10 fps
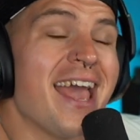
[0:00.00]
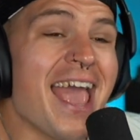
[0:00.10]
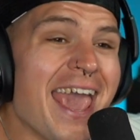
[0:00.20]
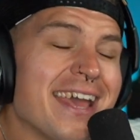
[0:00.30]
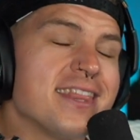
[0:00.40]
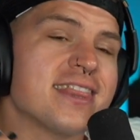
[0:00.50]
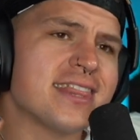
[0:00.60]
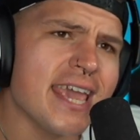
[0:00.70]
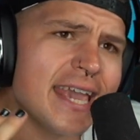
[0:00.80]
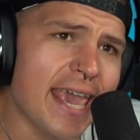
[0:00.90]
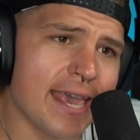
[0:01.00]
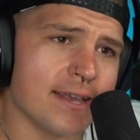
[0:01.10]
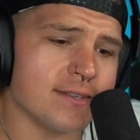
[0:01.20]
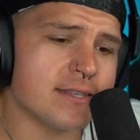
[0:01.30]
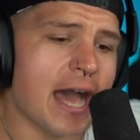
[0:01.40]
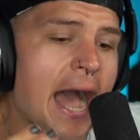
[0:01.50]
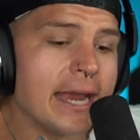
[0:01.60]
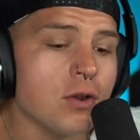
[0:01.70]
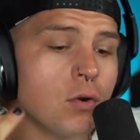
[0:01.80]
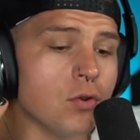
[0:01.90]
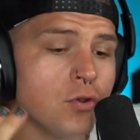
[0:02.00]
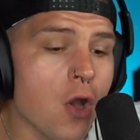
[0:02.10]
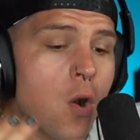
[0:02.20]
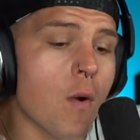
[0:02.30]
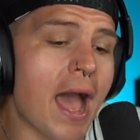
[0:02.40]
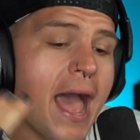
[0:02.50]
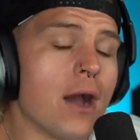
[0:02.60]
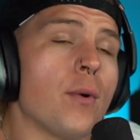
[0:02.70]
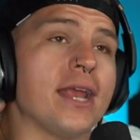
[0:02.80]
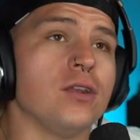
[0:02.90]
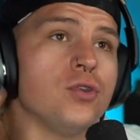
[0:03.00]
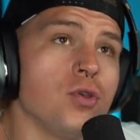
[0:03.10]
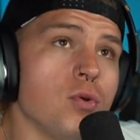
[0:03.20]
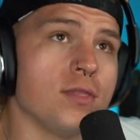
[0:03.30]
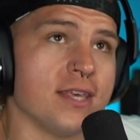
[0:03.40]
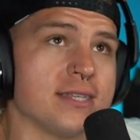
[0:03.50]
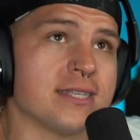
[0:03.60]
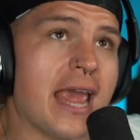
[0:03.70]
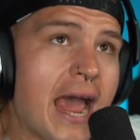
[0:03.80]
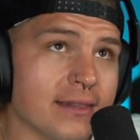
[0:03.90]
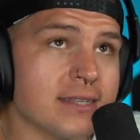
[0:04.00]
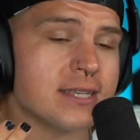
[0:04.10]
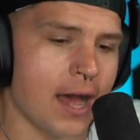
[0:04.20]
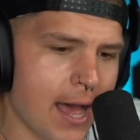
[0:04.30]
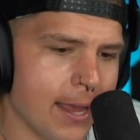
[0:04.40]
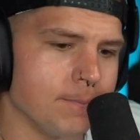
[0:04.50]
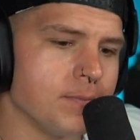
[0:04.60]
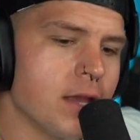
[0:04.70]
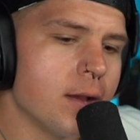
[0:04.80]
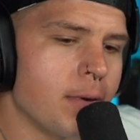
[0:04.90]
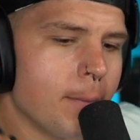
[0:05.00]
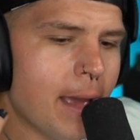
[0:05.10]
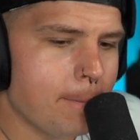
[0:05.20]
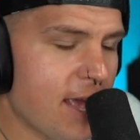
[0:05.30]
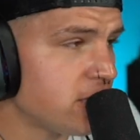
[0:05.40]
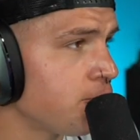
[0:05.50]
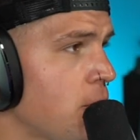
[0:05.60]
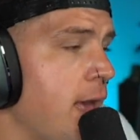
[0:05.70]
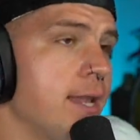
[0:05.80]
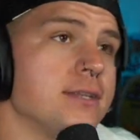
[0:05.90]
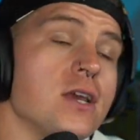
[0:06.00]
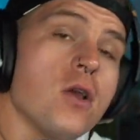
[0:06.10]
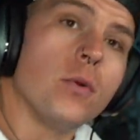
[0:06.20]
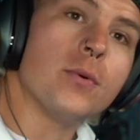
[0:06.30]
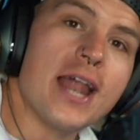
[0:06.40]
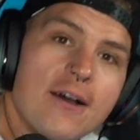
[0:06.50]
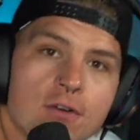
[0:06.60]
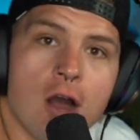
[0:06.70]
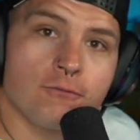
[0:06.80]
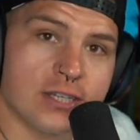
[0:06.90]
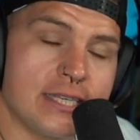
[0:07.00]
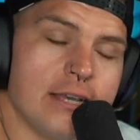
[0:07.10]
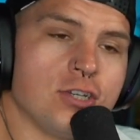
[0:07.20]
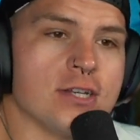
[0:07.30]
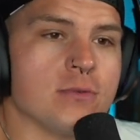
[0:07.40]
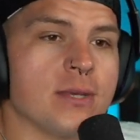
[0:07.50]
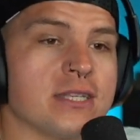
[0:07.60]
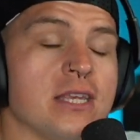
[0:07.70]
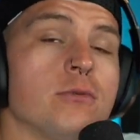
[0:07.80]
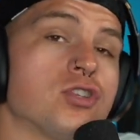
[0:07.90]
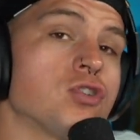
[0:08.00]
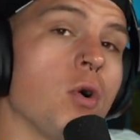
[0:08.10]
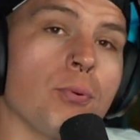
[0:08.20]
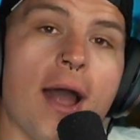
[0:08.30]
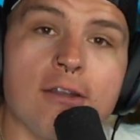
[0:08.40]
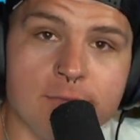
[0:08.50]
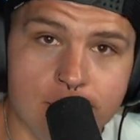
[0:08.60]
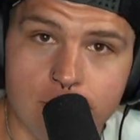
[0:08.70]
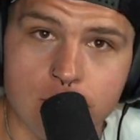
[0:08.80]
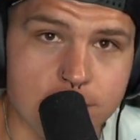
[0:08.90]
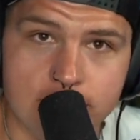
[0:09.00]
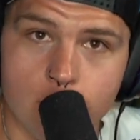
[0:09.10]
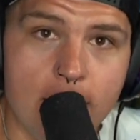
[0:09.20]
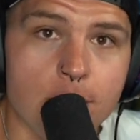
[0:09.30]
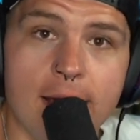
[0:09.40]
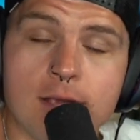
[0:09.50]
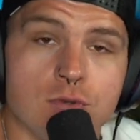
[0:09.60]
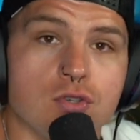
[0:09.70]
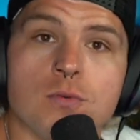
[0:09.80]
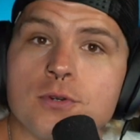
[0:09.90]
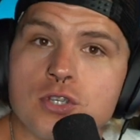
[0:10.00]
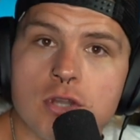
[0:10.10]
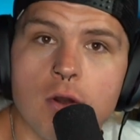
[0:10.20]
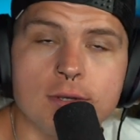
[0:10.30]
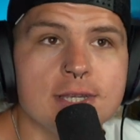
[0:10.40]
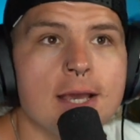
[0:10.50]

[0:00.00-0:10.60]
And the thing is, I don't know how I knew this at the time, but my best friend, we would have conversations because he was so proud of me for losing the weight, right? He was super stoked